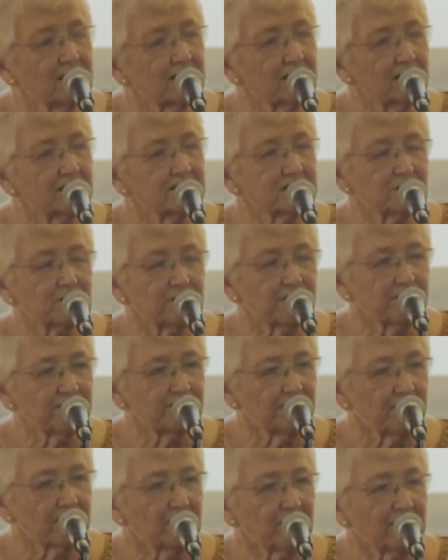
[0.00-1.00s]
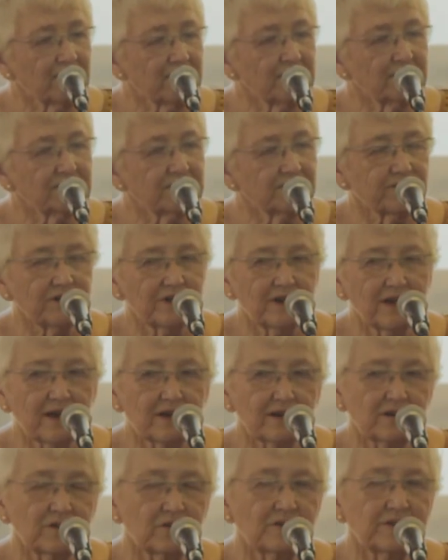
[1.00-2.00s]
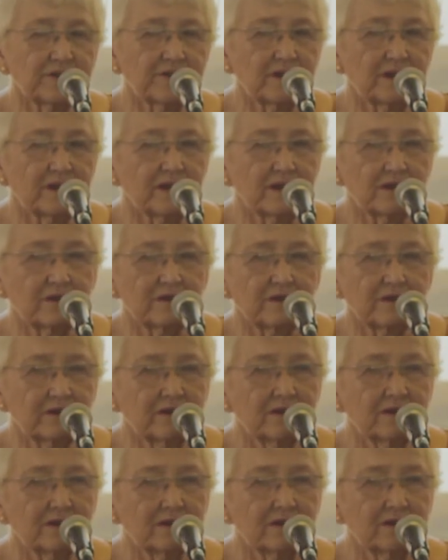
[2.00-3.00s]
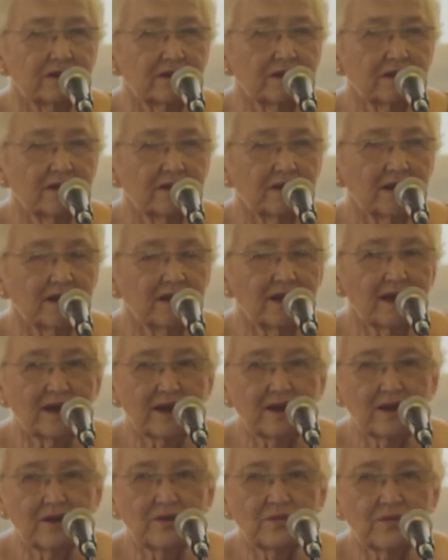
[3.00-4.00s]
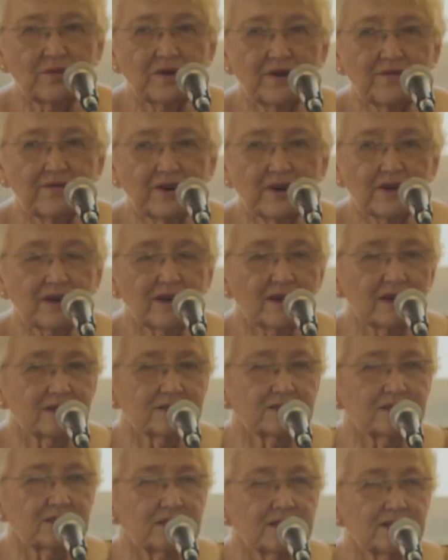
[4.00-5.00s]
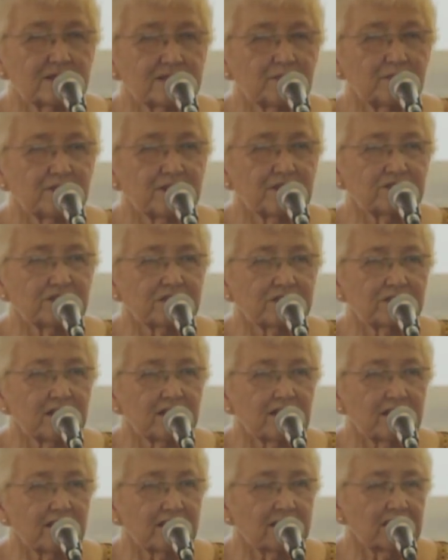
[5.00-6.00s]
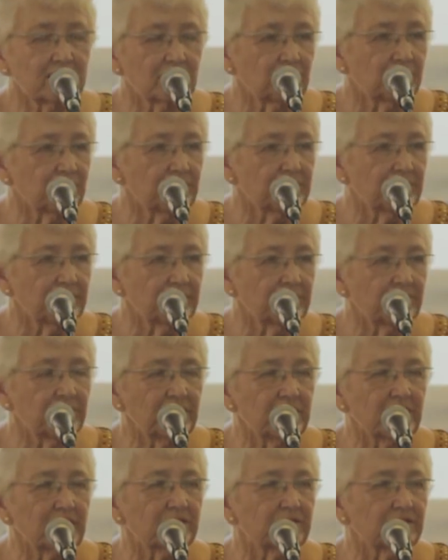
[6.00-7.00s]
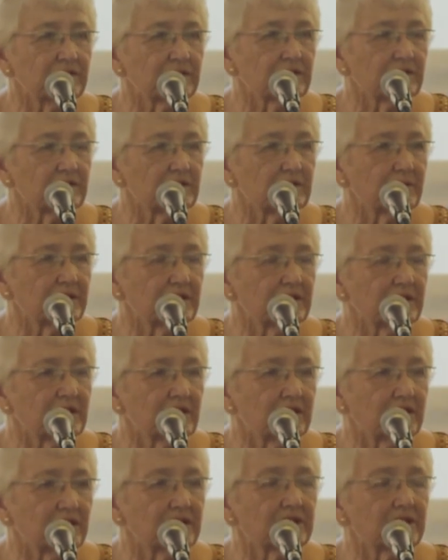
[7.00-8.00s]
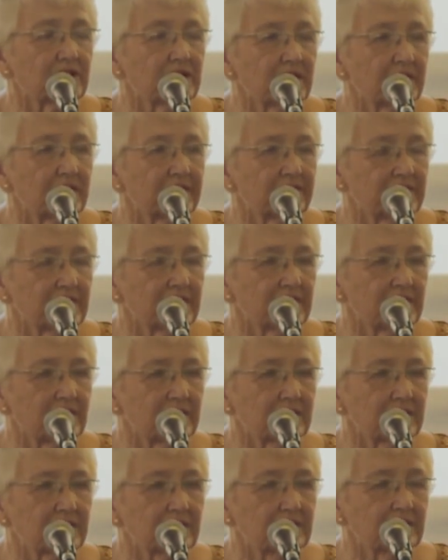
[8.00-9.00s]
there's a perfect place for an outdoor theater. And I know one of our council has mentioned that. It would be unique for Coleman County to have that.